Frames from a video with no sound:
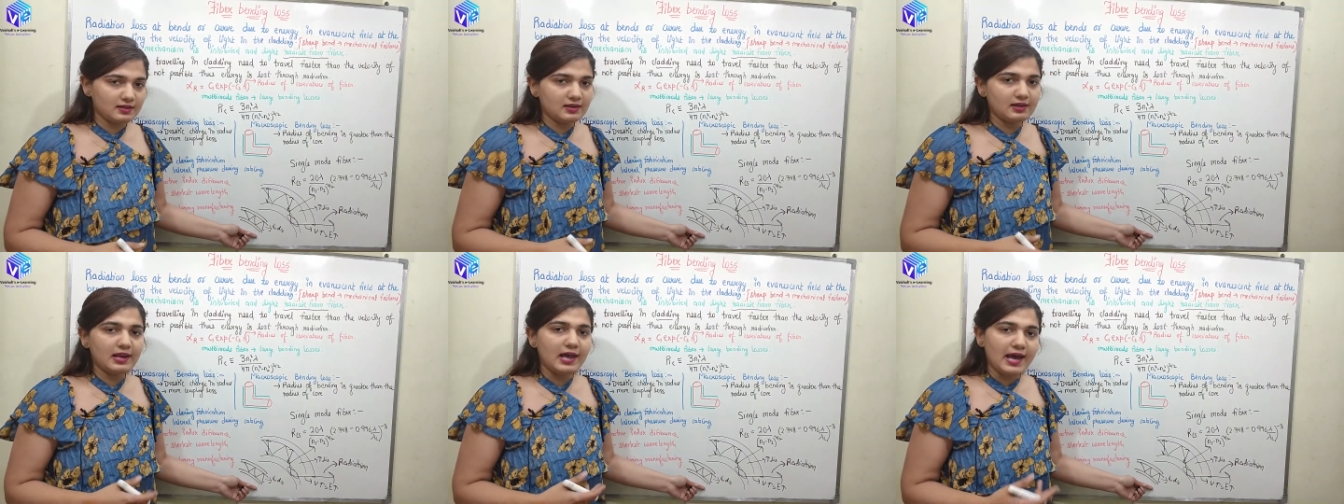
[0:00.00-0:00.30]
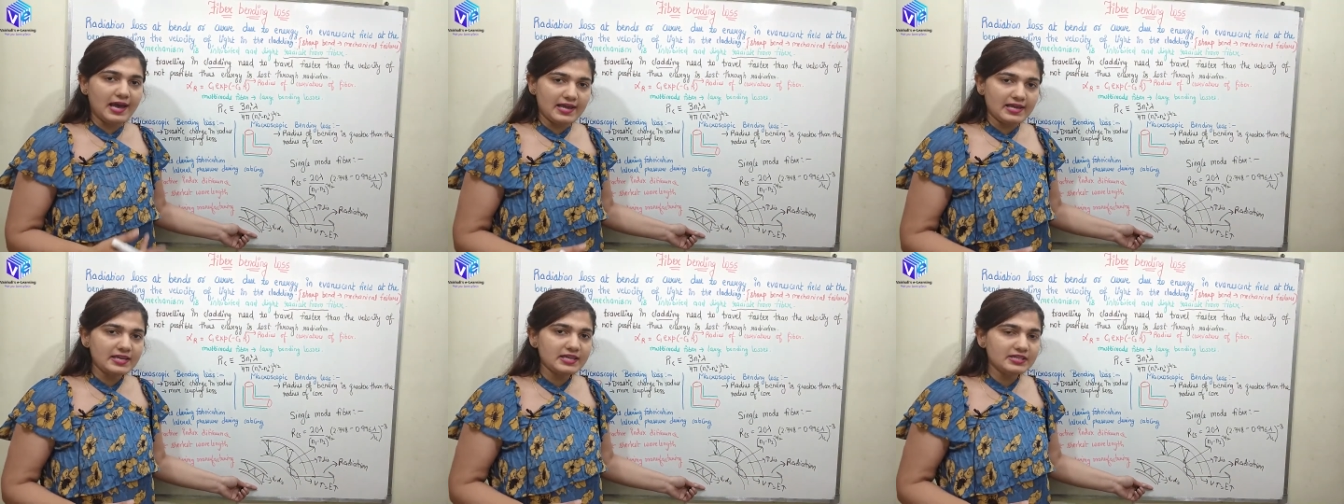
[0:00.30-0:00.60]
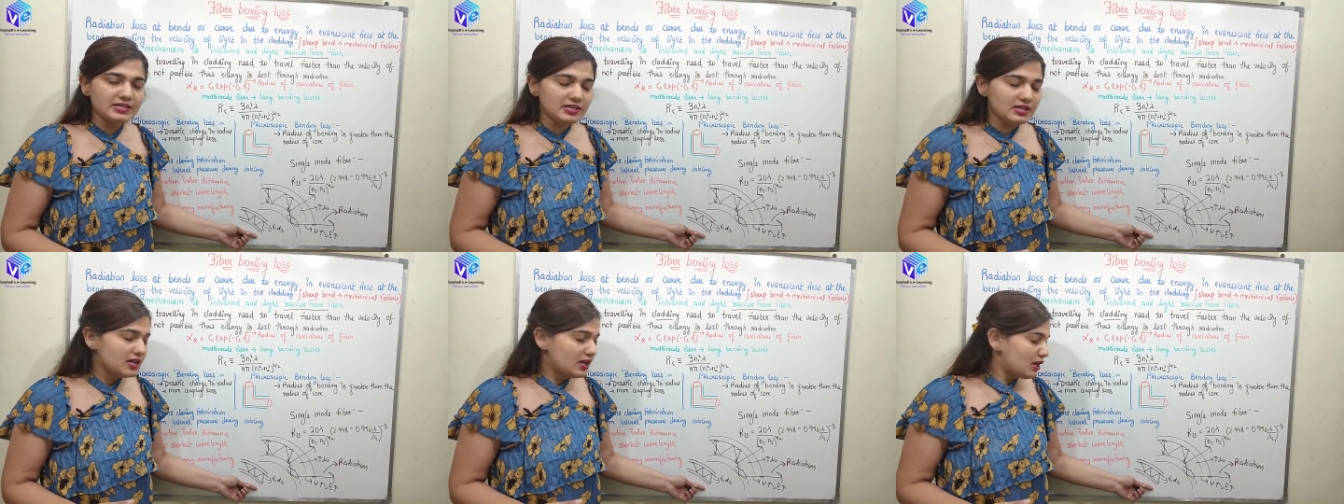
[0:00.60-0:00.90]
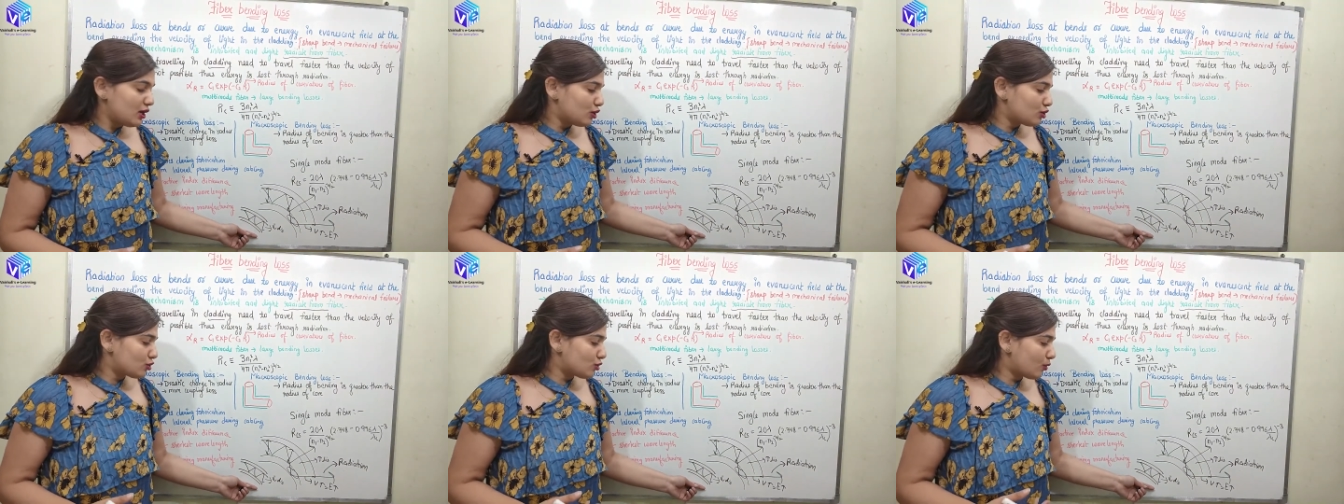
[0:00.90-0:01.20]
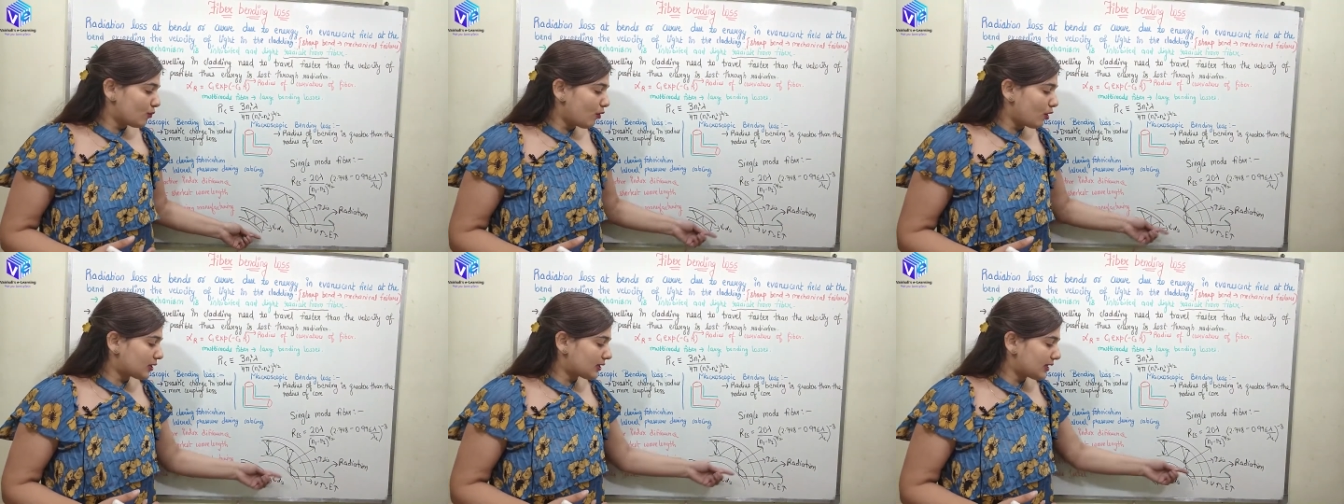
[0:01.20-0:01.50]
light
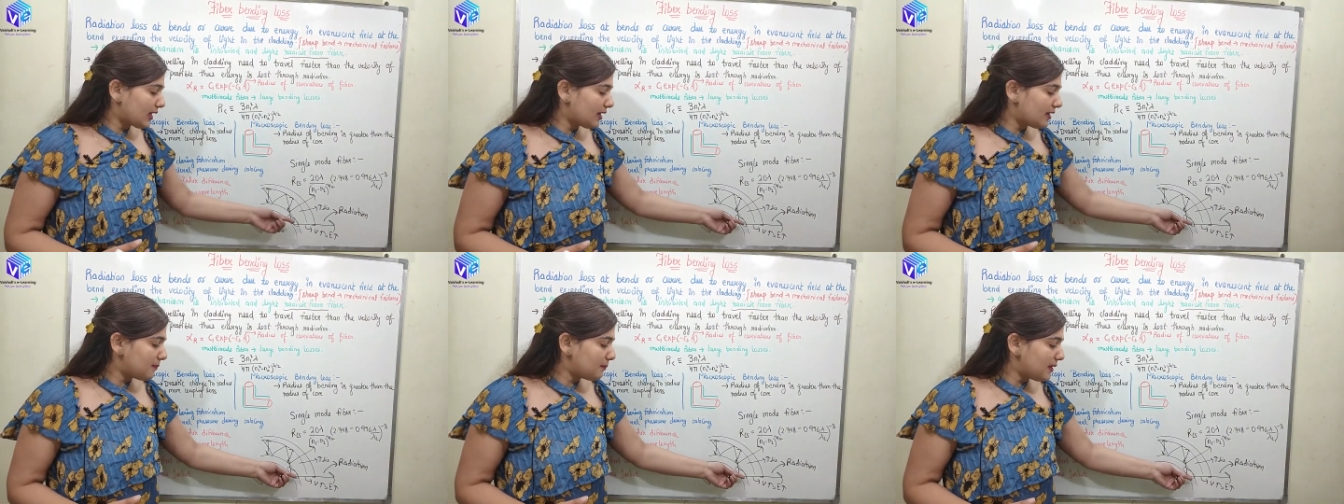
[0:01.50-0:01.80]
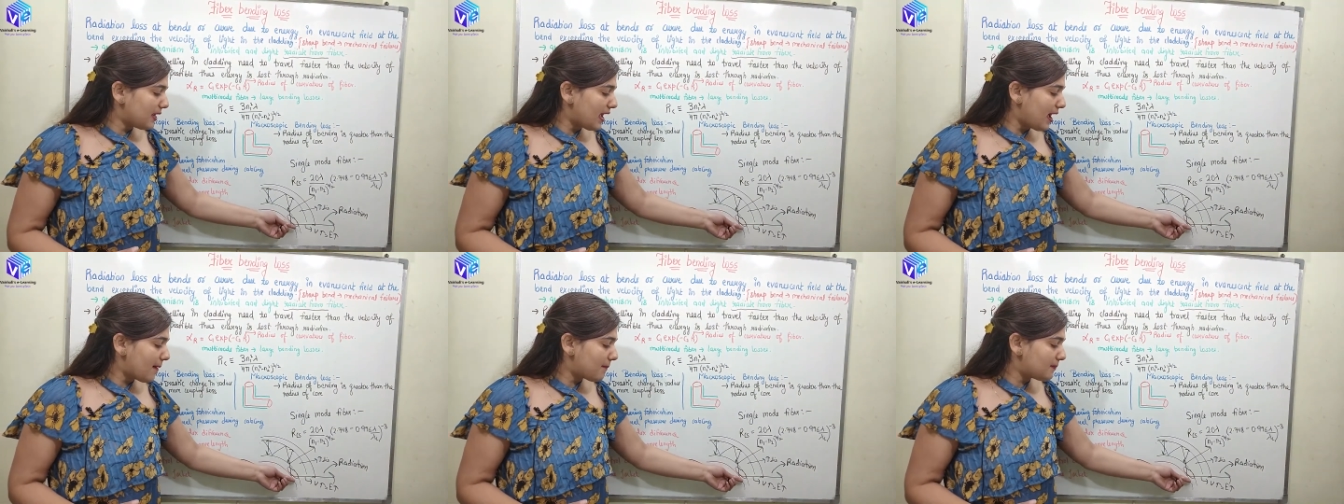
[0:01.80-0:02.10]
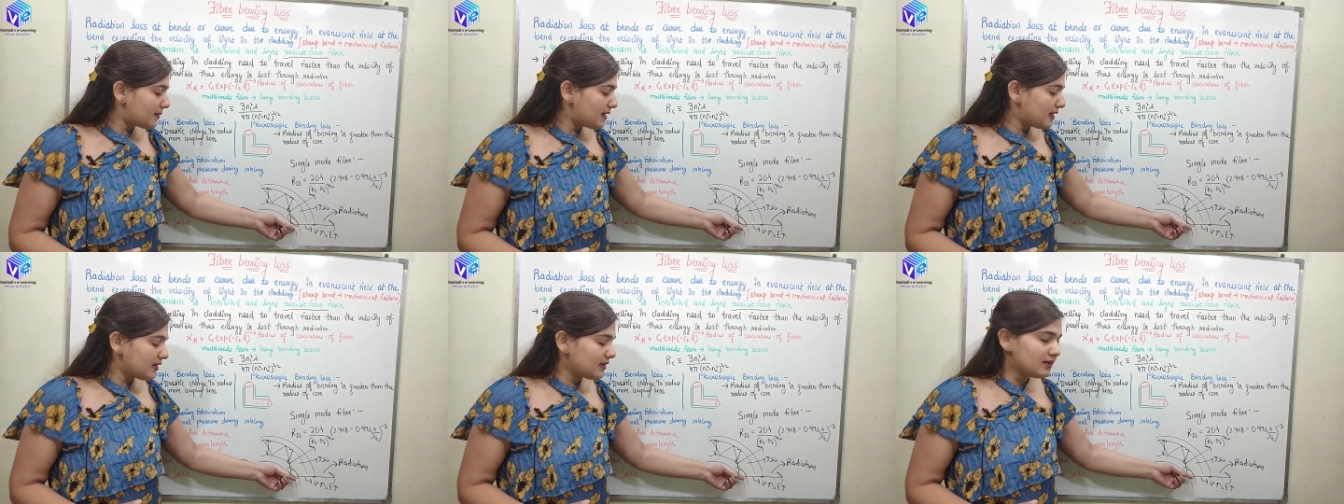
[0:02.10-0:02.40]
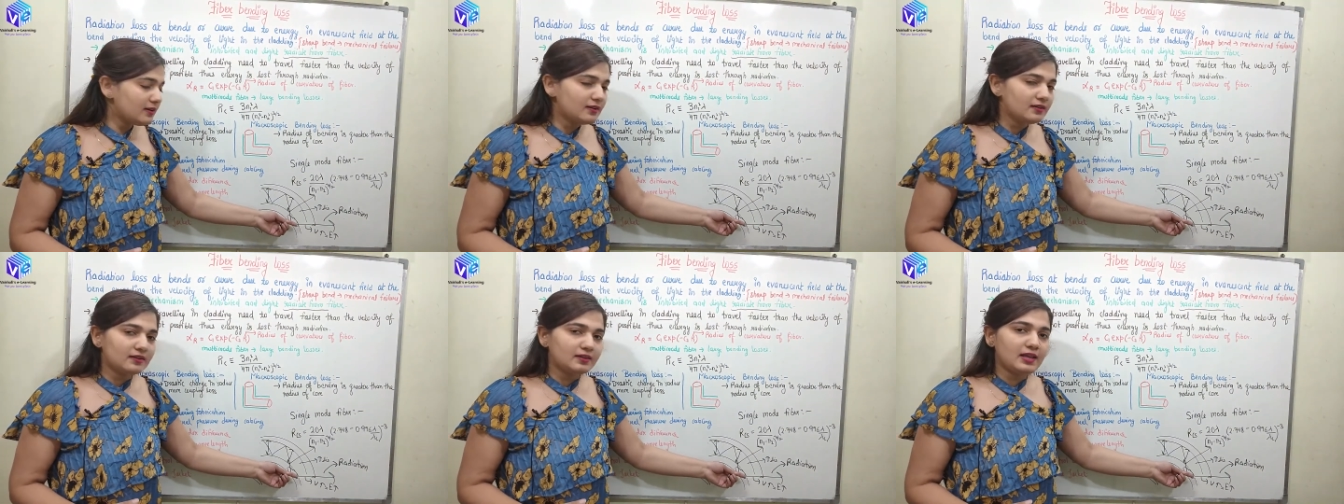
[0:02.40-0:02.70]
so what can be happening?